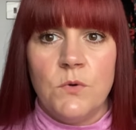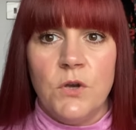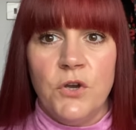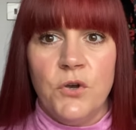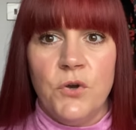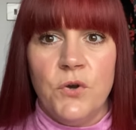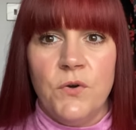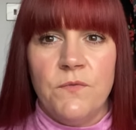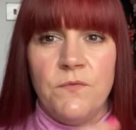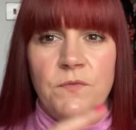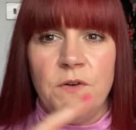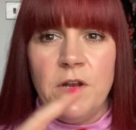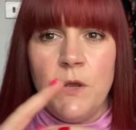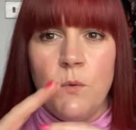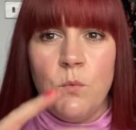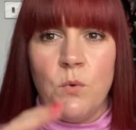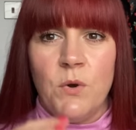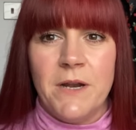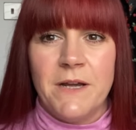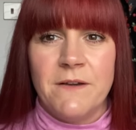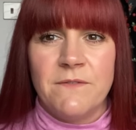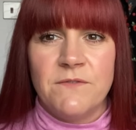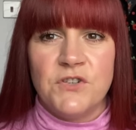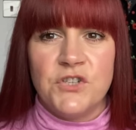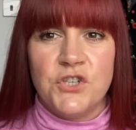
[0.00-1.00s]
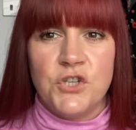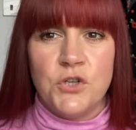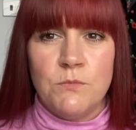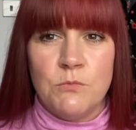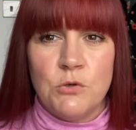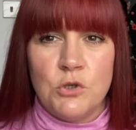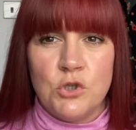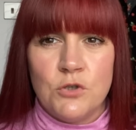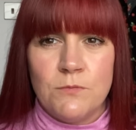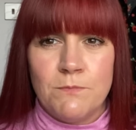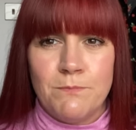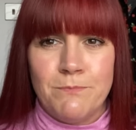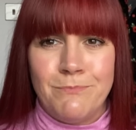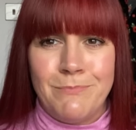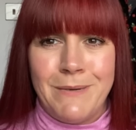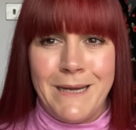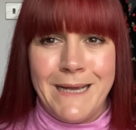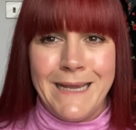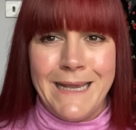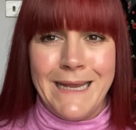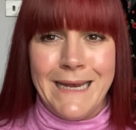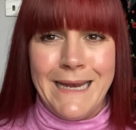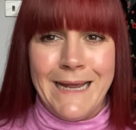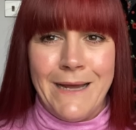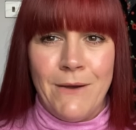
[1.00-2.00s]
hopefully you wouldn't have too much
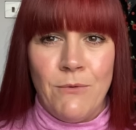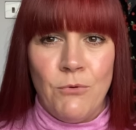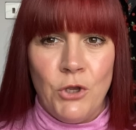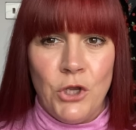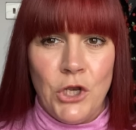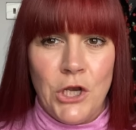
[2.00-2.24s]
bagging out,